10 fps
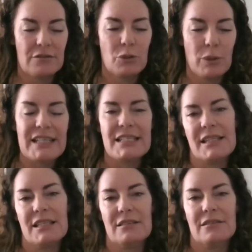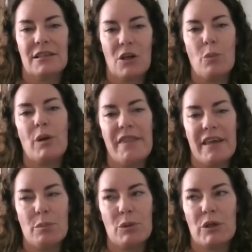tweet and then go and buy
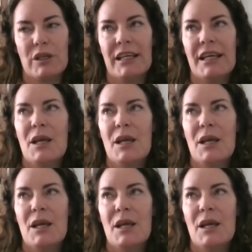that book.